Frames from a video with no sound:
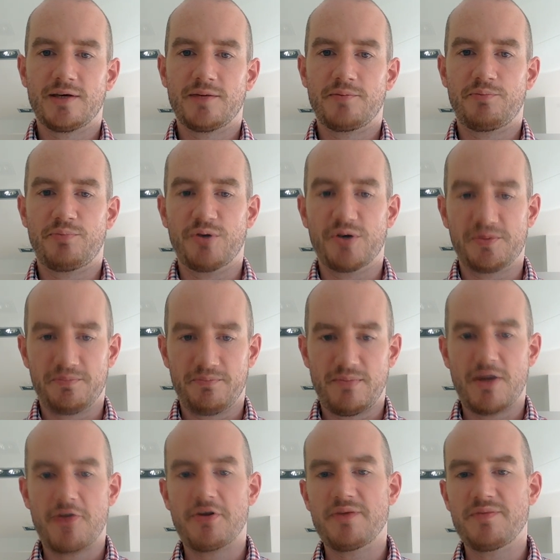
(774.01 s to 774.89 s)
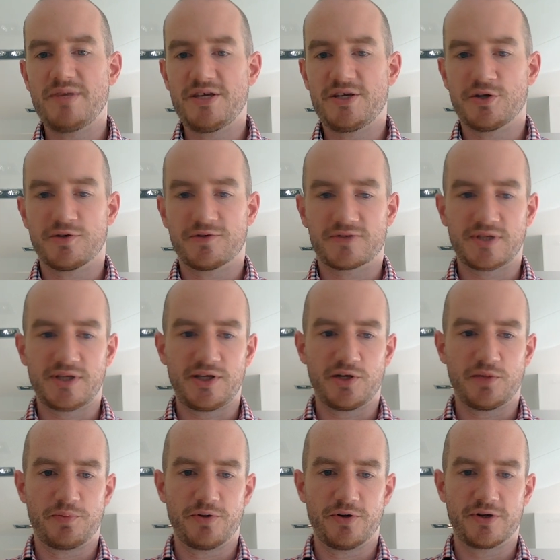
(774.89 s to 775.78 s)
But Mary Meeker of Kleiner
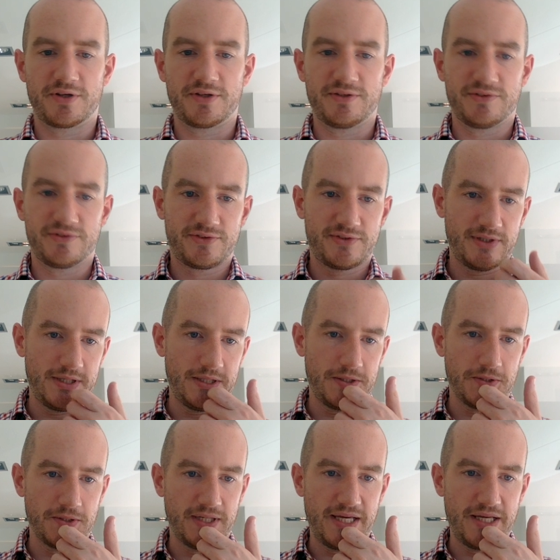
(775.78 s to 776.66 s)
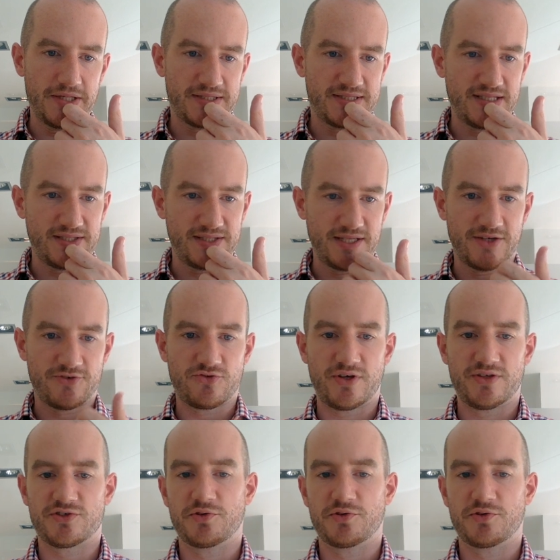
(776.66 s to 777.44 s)
Perkins, in her latest Internet Trends